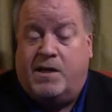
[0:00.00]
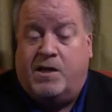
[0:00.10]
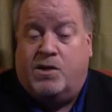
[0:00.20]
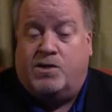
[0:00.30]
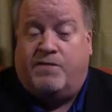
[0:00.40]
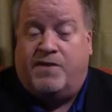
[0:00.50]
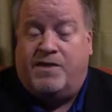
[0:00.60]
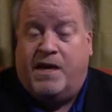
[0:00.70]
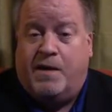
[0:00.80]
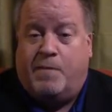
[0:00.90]
So if you
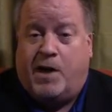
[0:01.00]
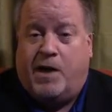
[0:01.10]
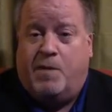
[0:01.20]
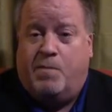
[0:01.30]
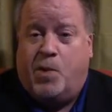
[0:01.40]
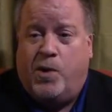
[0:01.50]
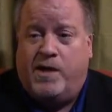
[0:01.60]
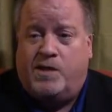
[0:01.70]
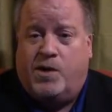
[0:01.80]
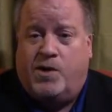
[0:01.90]
think about it,
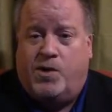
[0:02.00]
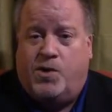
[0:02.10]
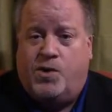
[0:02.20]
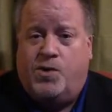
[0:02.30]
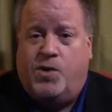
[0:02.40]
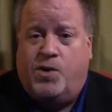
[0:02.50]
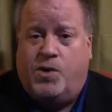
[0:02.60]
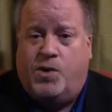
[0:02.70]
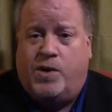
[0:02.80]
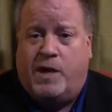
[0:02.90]
boys who
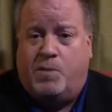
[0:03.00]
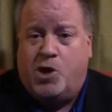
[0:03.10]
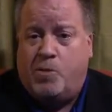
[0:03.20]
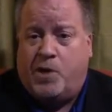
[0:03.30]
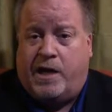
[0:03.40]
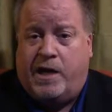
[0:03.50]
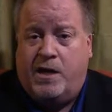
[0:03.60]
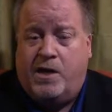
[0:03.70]
hit puberty,